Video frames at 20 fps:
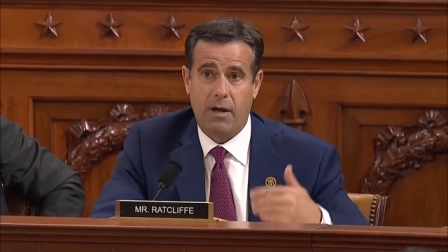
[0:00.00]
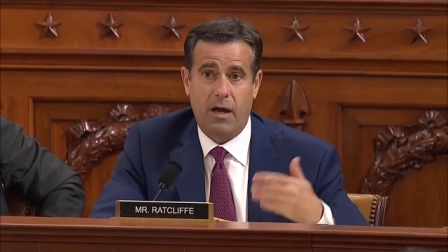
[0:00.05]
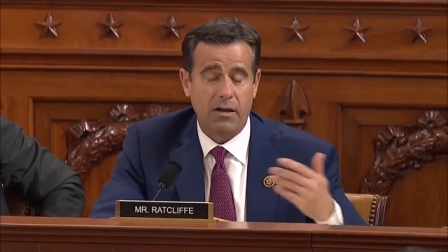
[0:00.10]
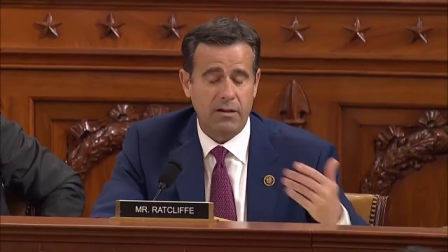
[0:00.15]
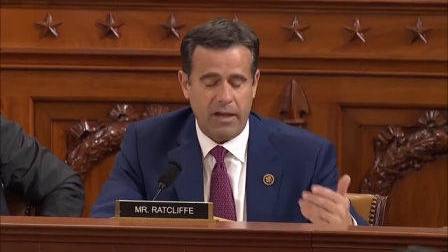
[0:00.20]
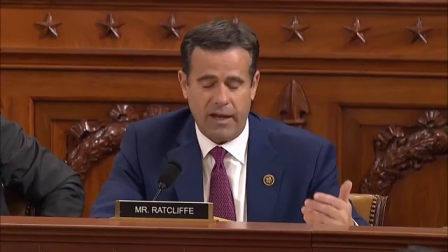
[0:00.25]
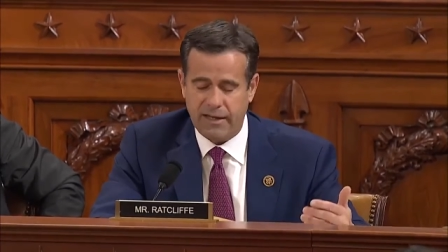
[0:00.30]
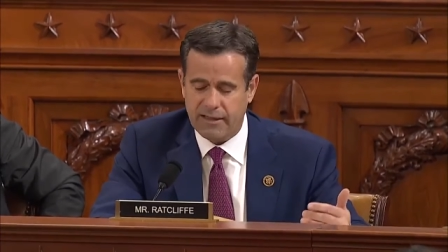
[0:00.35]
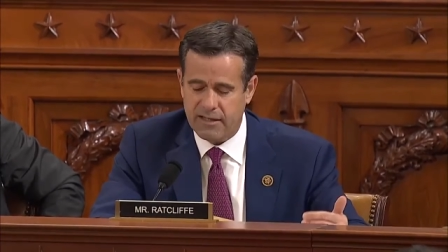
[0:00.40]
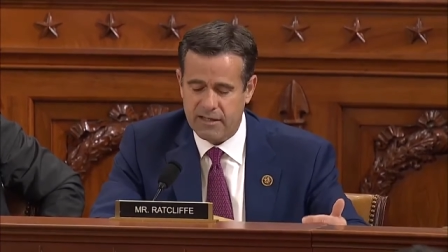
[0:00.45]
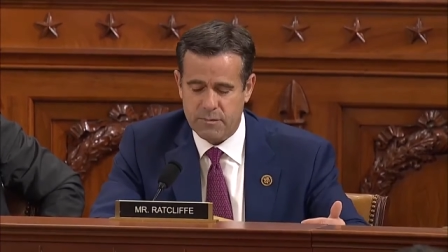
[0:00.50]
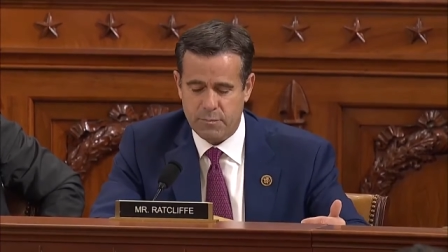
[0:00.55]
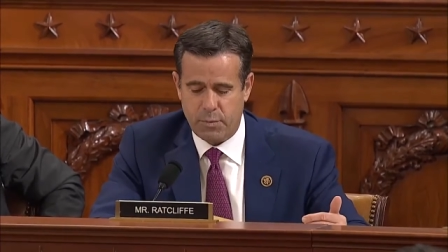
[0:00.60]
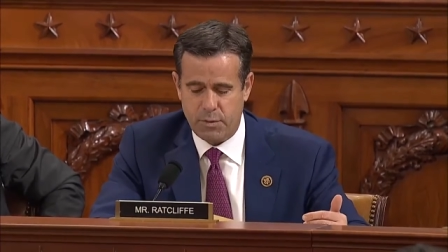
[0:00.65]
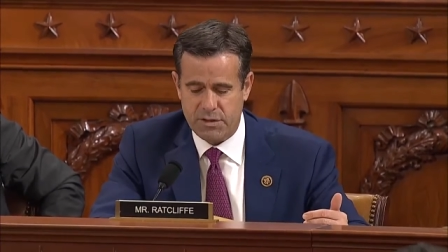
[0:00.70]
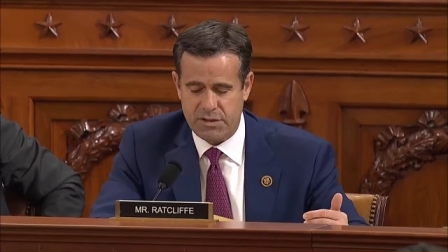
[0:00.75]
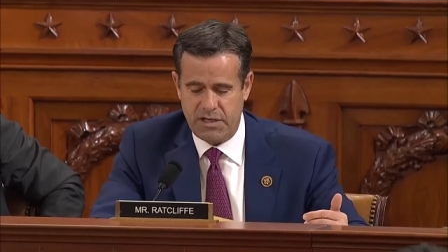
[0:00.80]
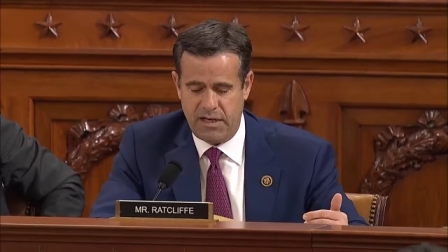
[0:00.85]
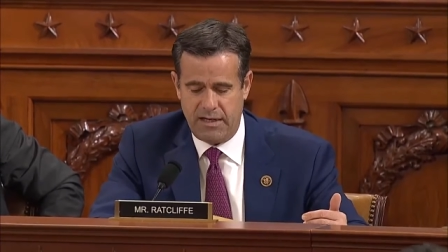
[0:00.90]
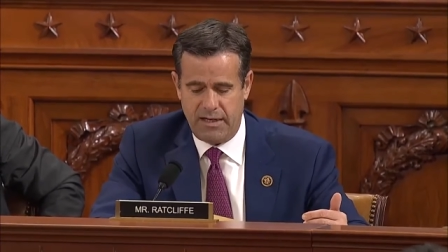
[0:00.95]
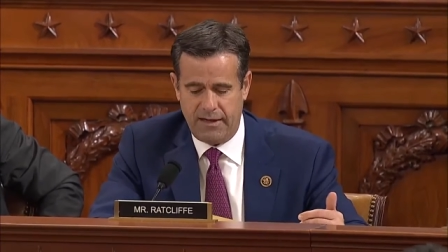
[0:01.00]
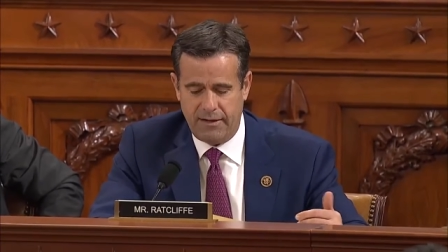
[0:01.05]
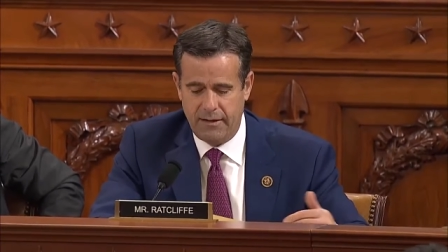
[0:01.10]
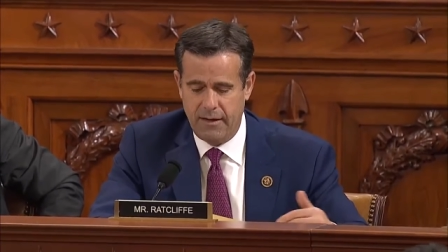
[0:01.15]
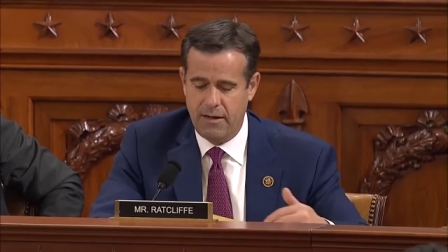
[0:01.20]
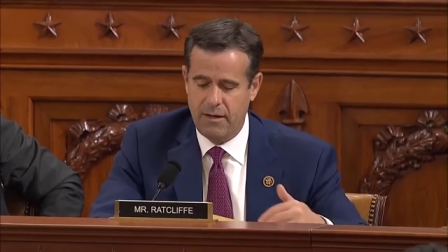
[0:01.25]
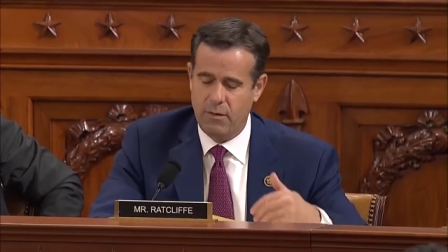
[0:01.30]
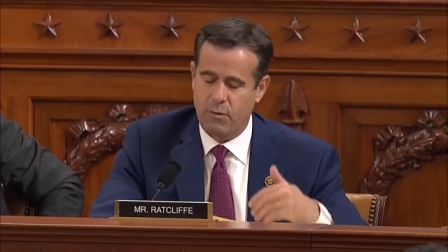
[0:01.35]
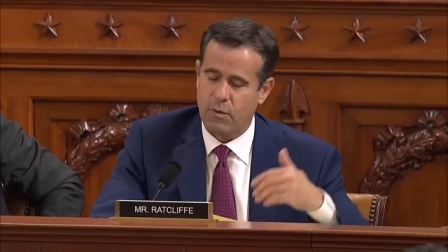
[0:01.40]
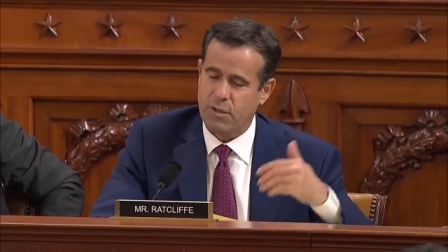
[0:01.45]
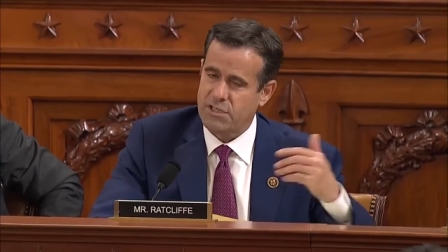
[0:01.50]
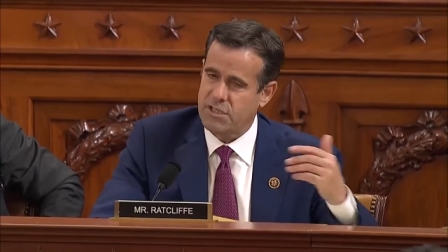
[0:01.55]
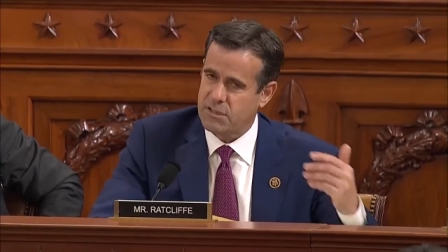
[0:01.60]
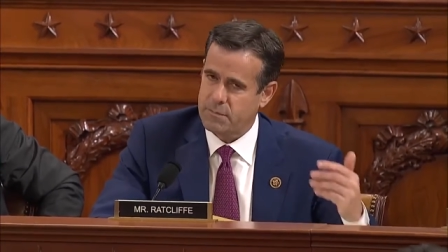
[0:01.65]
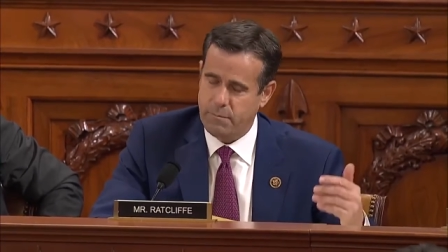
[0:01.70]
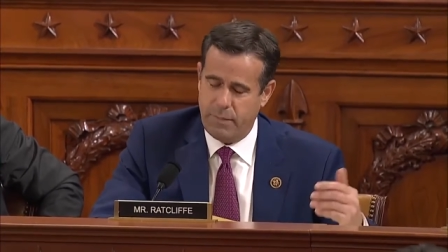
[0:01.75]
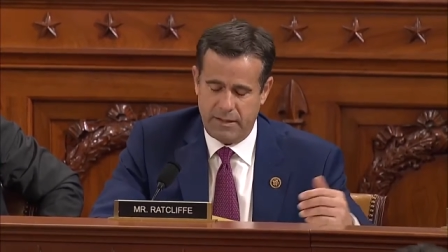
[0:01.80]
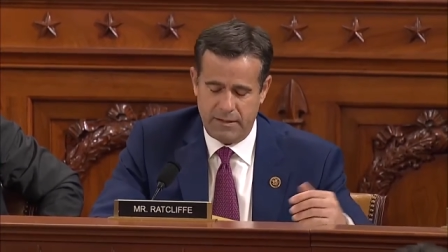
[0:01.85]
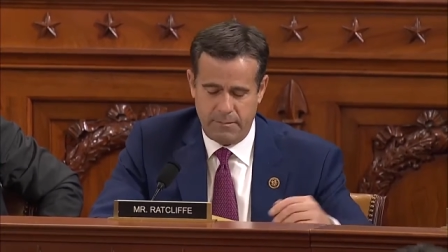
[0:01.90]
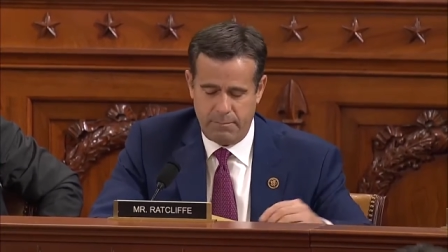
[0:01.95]
Unlike this proceeding, which has
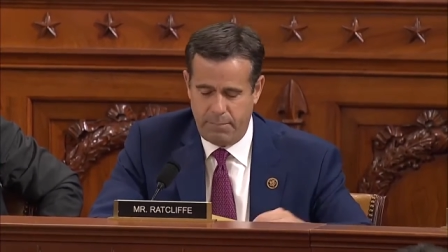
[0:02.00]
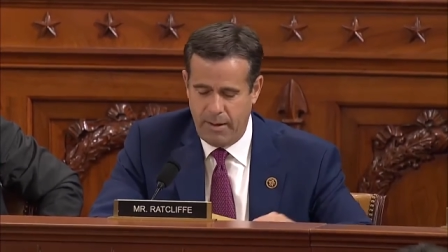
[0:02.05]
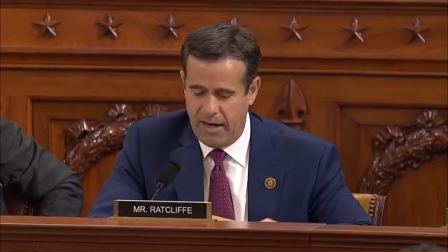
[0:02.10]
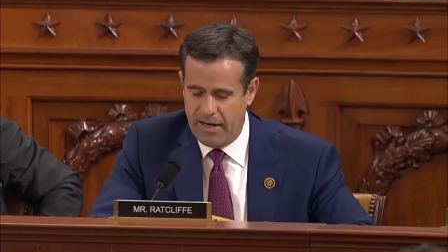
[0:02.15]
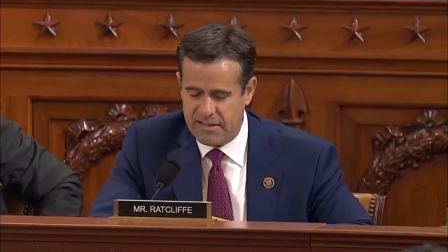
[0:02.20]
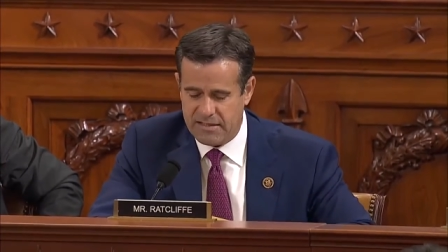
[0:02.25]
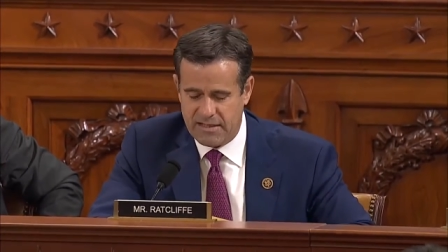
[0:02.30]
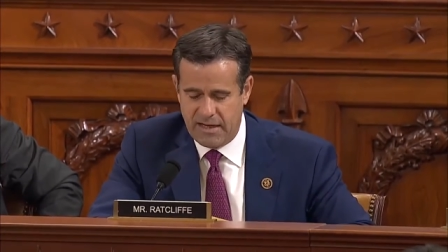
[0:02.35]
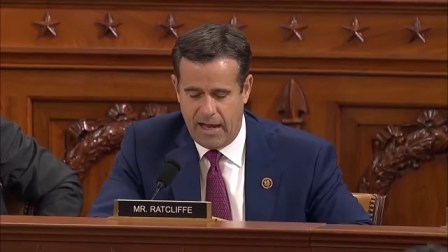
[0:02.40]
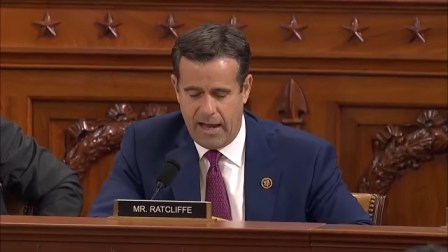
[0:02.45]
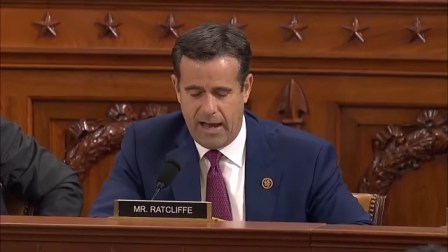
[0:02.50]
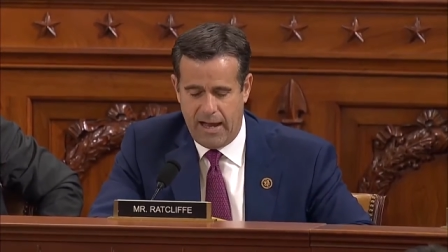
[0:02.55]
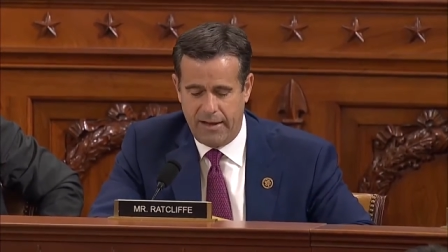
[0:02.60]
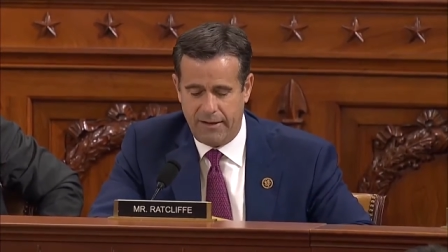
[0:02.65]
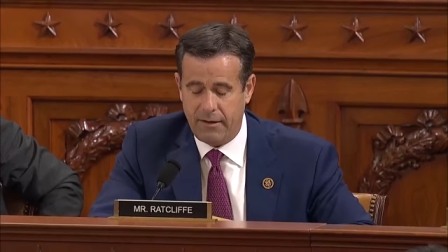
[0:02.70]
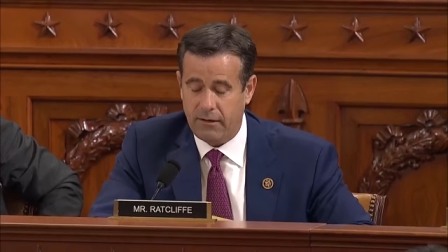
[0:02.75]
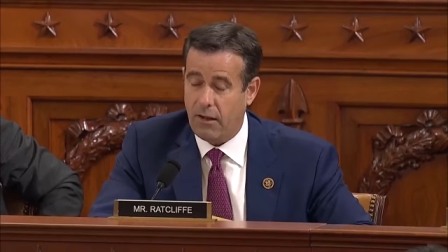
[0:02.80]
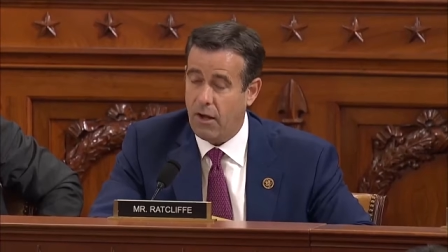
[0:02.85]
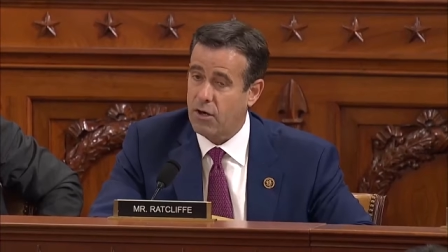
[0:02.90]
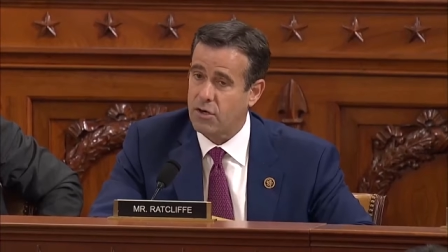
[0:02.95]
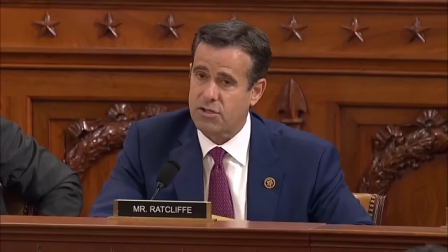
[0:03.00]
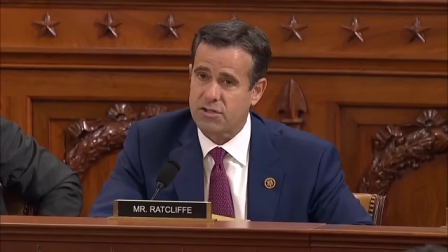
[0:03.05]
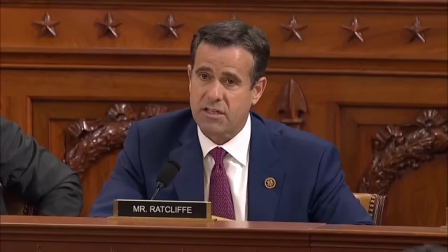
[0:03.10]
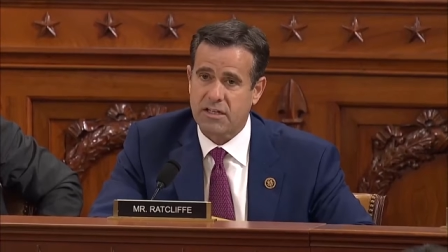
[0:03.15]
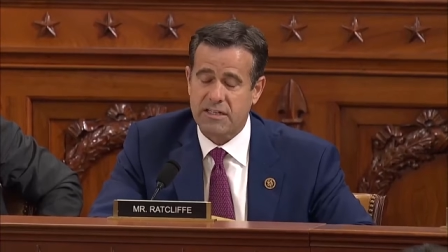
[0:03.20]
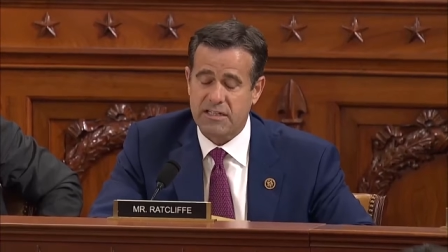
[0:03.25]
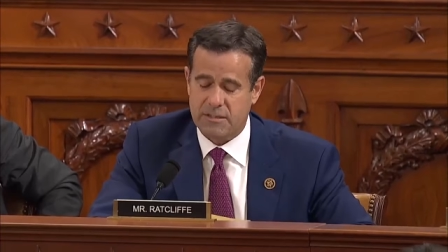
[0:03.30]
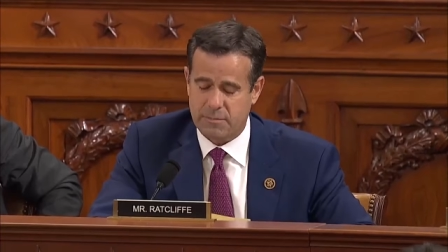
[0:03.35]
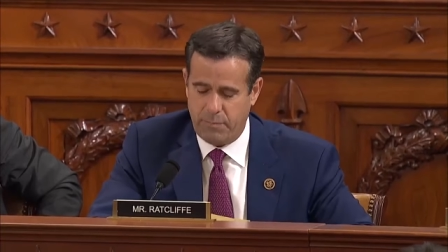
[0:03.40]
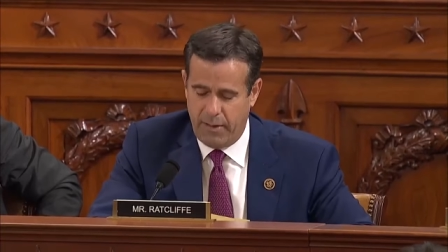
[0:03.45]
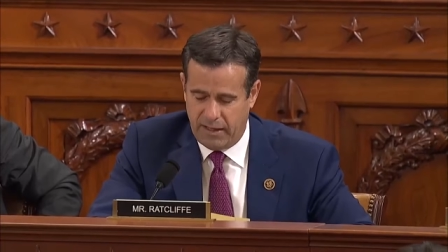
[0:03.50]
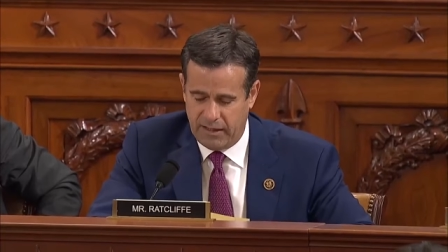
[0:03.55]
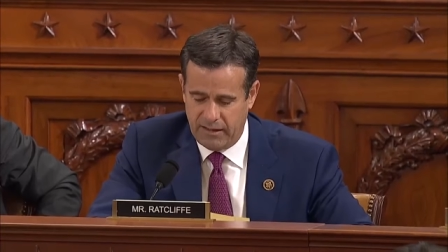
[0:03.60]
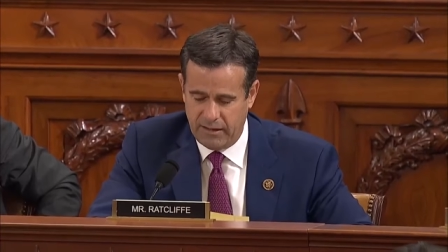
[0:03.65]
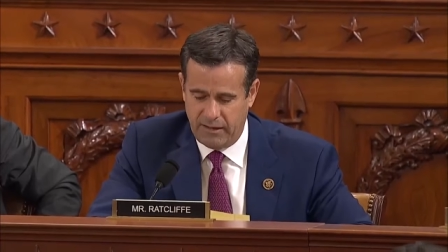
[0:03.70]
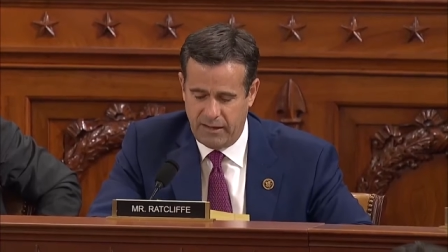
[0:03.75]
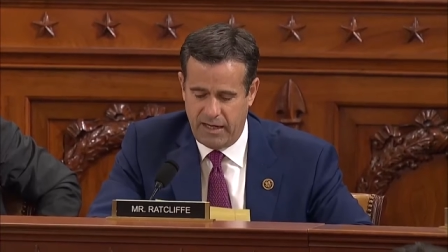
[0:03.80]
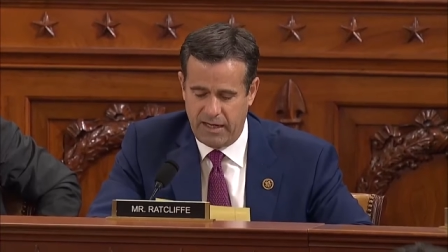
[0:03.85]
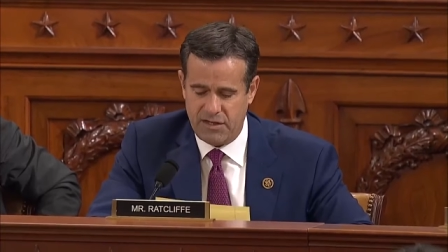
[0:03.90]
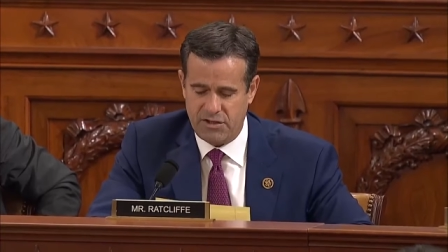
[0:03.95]
been based on largely
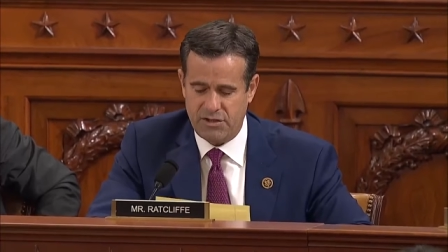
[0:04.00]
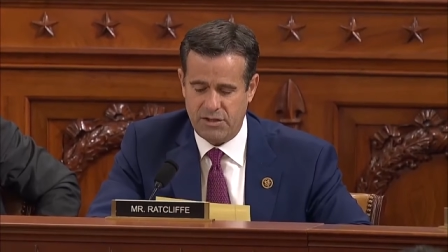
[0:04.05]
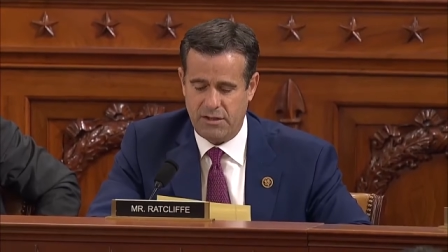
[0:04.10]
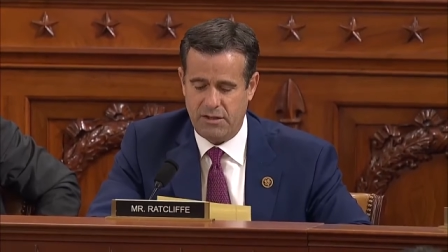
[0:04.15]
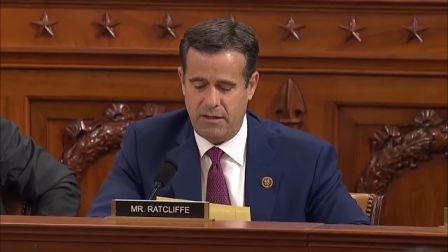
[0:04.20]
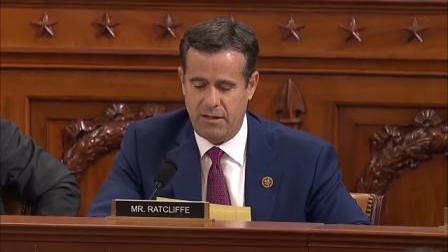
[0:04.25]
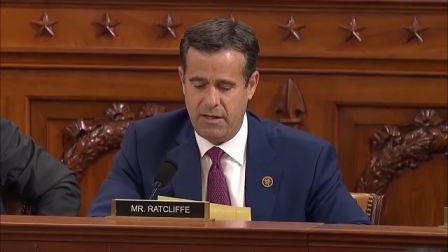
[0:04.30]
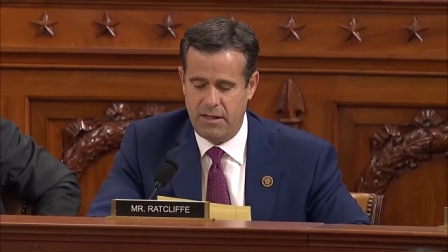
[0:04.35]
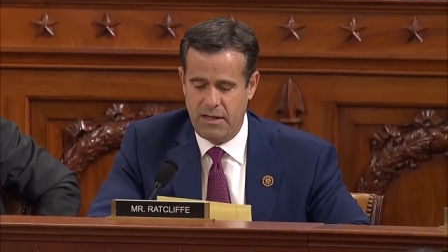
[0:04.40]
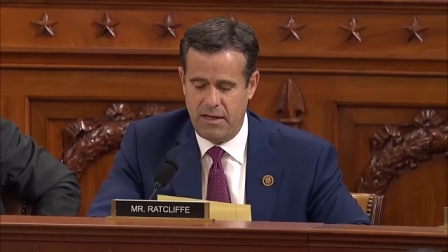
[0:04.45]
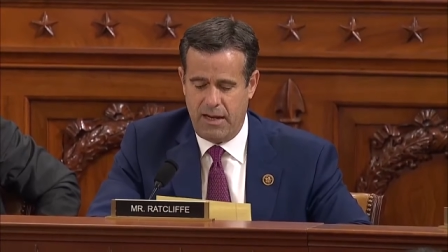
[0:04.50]
speculation